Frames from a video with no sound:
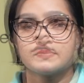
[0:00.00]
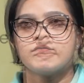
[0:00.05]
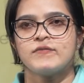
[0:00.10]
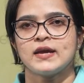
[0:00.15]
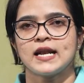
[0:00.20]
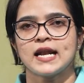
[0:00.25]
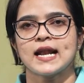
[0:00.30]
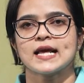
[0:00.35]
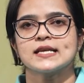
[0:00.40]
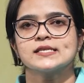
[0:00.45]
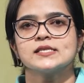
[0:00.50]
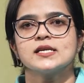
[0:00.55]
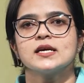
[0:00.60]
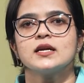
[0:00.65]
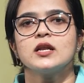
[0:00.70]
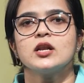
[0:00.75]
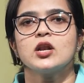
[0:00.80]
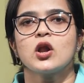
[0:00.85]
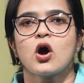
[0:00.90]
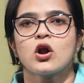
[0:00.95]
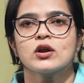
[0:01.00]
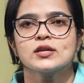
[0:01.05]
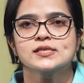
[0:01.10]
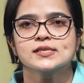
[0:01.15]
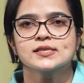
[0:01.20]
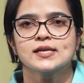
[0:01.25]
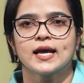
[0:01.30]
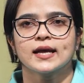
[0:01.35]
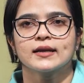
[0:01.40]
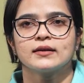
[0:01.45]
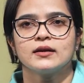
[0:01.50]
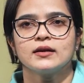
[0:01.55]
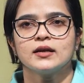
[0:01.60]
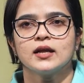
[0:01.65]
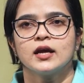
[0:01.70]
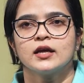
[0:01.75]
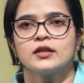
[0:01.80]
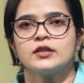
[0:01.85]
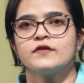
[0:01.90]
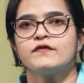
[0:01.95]
When an external load is connected,
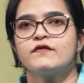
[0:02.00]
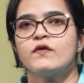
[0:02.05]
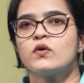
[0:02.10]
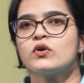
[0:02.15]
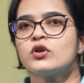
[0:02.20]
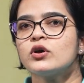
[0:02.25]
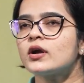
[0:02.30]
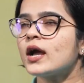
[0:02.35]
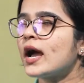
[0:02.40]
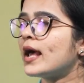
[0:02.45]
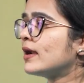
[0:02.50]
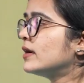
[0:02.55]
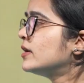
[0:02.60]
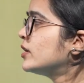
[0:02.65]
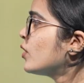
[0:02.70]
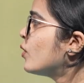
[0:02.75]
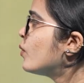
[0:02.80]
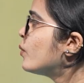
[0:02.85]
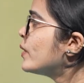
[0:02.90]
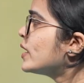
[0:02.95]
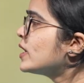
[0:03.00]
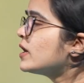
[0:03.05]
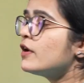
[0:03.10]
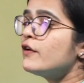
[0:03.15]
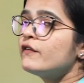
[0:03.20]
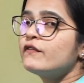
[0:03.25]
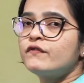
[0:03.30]
the photocurrent will